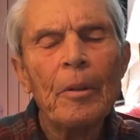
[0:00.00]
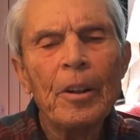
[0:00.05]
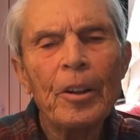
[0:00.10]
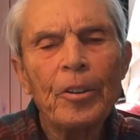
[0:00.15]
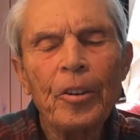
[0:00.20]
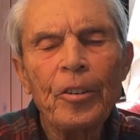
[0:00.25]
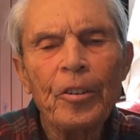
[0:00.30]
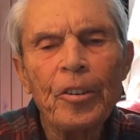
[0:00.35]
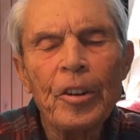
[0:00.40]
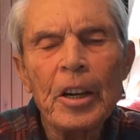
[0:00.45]

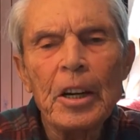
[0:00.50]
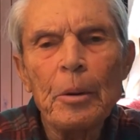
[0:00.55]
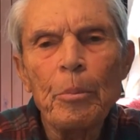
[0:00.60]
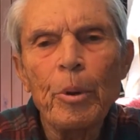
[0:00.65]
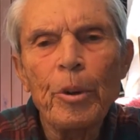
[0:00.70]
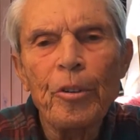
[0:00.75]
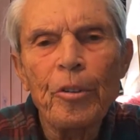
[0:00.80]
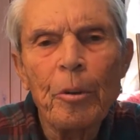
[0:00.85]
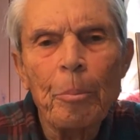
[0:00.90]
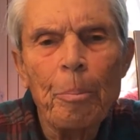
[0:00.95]
Its
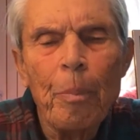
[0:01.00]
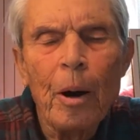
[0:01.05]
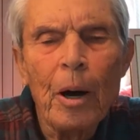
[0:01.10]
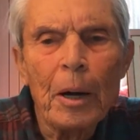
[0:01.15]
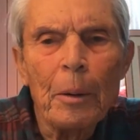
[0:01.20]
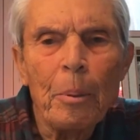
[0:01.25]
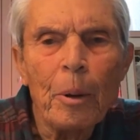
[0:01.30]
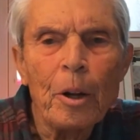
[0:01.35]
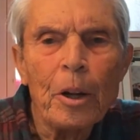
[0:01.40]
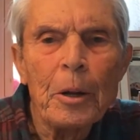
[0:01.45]
theme is the
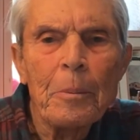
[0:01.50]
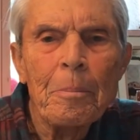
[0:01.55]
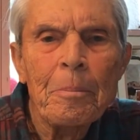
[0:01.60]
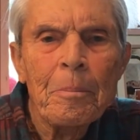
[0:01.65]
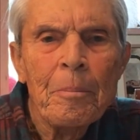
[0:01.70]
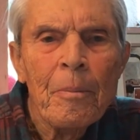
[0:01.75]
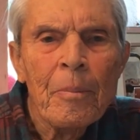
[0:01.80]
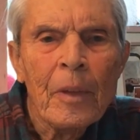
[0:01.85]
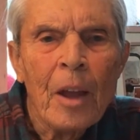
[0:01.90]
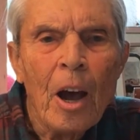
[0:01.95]
Bible and
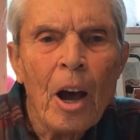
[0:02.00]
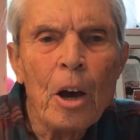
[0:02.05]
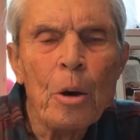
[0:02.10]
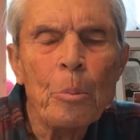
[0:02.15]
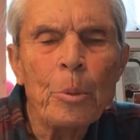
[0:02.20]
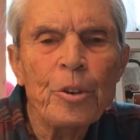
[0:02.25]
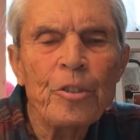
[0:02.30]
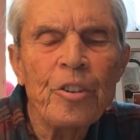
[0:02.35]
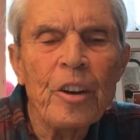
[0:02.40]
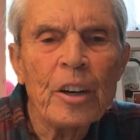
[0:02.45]

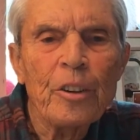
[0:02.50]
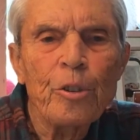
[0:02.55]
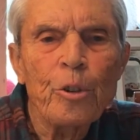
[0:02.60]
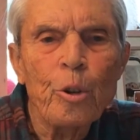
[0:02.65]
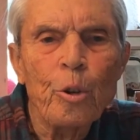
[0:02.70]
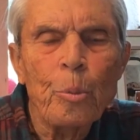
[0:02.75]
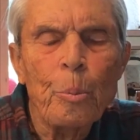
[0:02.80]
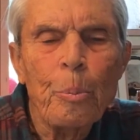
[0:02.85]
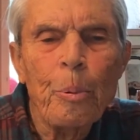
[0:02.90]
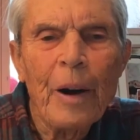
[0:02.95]

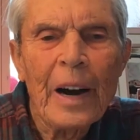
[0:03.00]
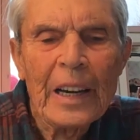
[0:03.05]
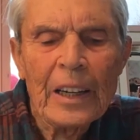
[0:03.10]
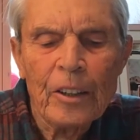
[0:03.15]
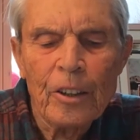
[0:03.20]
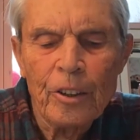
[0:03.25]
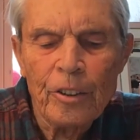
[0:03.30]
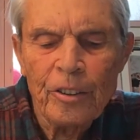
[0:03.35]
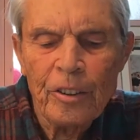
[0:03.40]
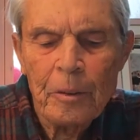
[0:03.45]
homosexual
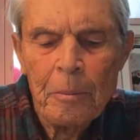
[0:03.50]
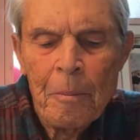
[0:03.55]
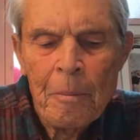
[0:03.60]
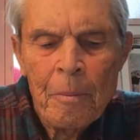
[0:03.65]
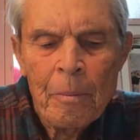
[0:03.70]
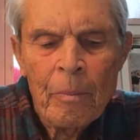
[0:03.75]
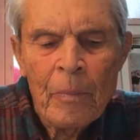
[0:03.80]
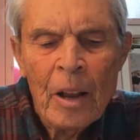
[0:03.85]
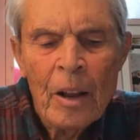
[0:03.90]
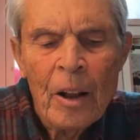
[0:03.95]
practice.
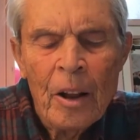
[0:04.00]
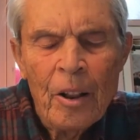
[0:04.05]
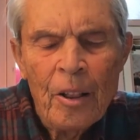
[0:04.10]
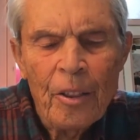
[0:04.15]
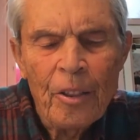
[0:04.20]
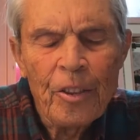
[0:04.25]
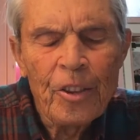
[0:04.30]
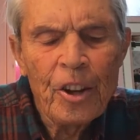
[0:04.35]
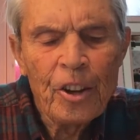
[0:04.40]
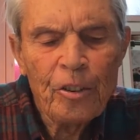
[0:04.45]

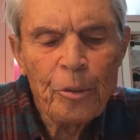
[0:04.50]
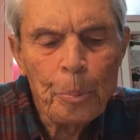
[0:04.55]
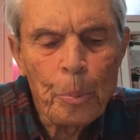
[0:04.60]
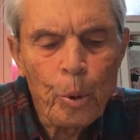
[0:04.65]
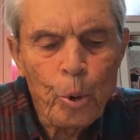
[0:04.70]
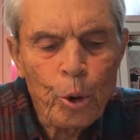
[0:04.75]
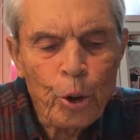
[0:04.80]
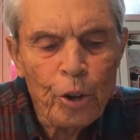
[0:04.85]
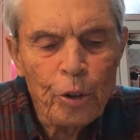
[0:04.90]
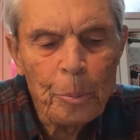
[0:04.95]
This
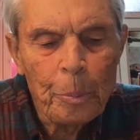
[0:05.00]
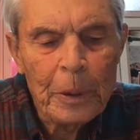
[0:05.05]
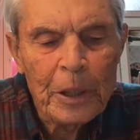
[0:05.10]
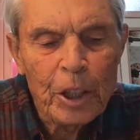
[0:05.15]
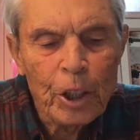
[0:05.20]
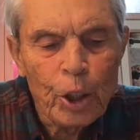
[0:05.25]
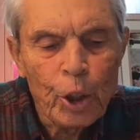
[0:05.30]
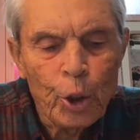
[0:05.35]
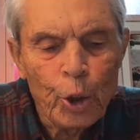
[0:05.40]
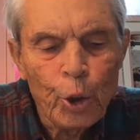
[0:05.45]
book has
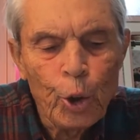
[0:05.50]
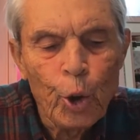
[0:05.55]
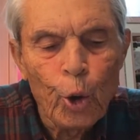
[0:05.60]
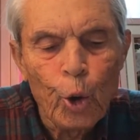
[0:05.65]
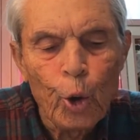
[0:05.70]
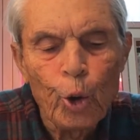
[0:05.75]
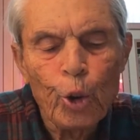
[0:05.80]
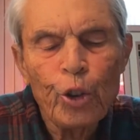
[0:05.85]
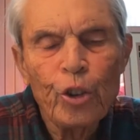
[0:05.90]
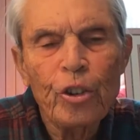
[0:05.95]
been
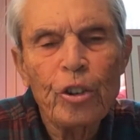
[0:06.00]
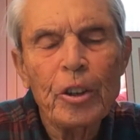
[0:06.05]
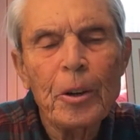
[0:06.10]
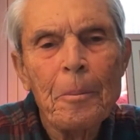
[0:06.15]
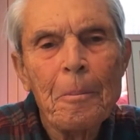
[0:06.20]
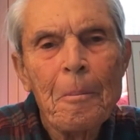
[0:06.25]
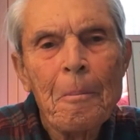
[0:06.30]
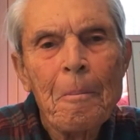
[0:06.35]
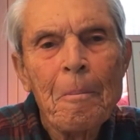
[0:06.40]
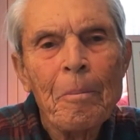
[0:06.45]
endorsed
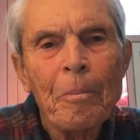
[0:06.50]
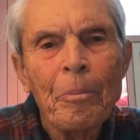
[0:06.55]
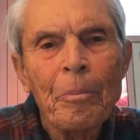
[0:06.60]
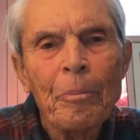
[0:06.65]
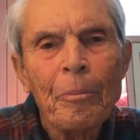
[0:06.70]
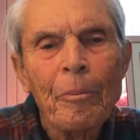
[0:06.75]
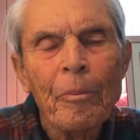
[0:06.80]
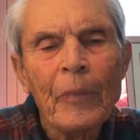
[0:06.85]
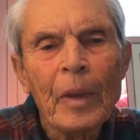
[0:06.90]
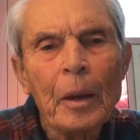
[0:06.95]

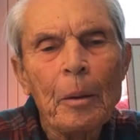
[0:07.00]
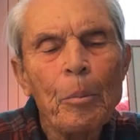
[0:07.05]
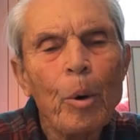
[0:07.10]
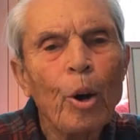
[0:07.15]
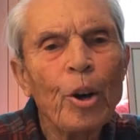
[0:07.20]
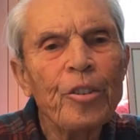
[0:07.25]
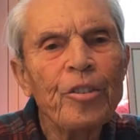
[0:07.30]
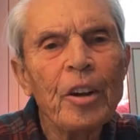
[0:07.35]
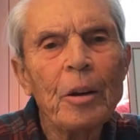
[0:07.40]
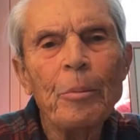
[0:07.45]

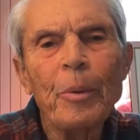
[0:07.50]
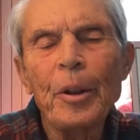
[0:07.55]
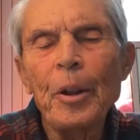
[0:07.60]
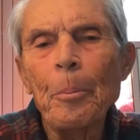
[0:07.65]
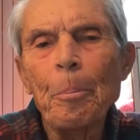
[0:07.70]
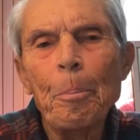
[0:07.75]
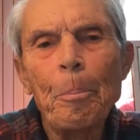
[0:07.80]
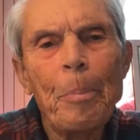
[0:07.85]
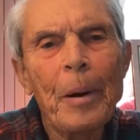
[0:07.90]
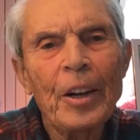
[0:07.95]
by some of
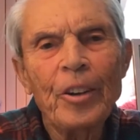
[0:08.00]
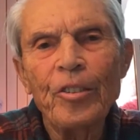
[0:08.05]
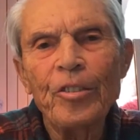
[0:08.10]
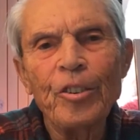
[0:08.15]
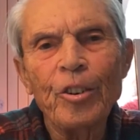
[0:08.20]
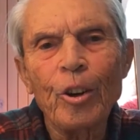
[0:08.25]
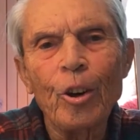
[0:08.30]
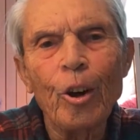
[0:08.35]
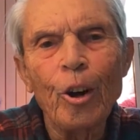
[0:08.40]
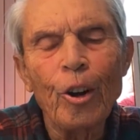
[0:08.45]
the
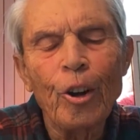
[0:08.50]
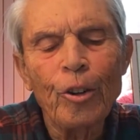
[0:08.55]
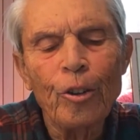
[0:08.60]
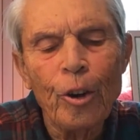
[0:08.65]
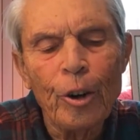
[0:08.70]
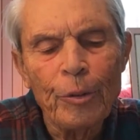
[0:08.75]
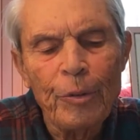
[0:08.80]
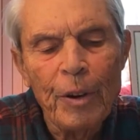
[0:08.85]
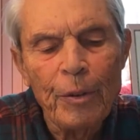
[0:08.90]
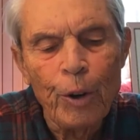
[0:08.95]
best scholars
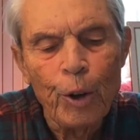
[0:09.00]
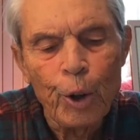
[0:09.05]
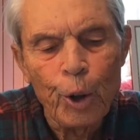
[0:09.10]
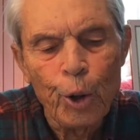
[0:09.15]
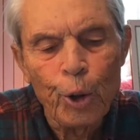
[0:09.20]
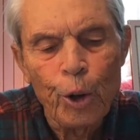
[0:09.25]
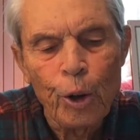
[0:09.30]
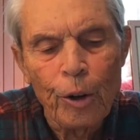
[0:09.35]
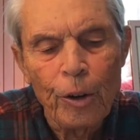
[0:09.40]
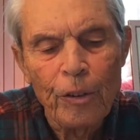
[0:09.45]
I've ever
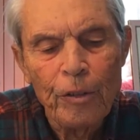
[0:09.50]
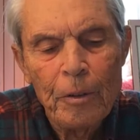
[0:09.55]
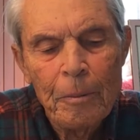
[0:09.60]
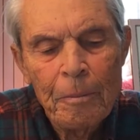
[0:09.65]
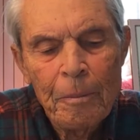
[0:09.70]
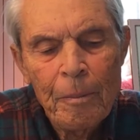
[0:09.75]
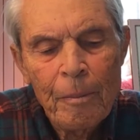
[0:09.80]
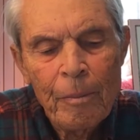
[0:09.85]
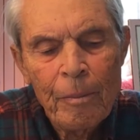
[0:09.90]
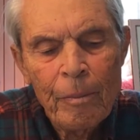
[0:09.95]
heard of.
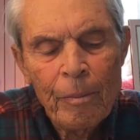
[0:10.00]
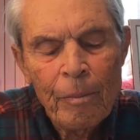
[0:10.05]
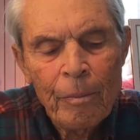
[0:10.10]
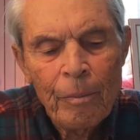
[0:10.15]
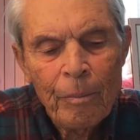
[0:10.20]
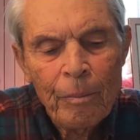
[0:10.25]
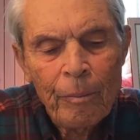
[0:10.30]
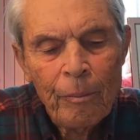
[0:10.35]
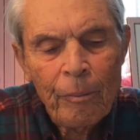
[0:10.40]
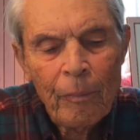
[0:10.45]

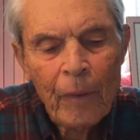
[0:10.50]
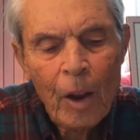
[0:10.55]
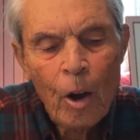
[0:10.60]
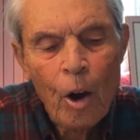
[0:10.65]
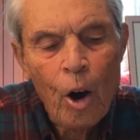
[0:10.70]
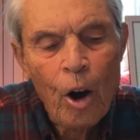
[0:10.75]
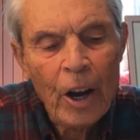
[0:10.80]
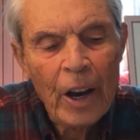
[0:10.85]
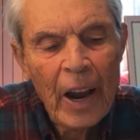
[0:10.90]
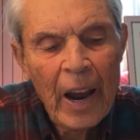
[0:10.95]

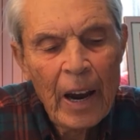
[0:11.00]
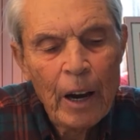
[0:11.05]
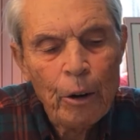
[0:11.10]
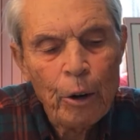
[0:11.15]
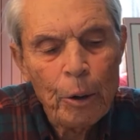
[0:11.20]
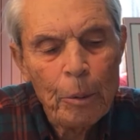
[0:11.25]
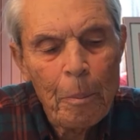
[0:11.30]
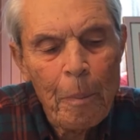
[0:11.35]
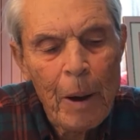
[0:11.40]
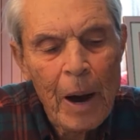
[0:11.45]
I.
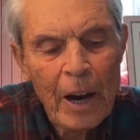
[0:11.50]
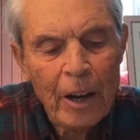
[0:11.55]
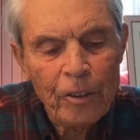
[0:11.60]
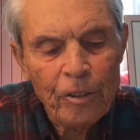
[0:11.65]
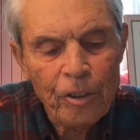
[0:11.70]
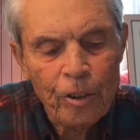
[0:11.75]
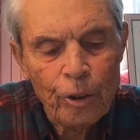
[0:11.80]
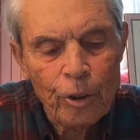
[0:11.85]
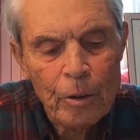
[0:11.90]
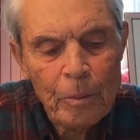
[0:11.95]
Howard
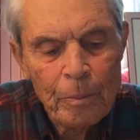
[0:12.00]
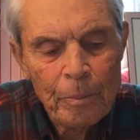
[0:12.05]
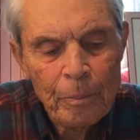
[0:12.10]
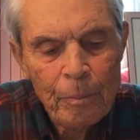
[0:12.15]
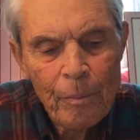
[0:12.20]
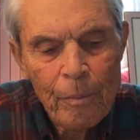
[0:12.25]
Marshall,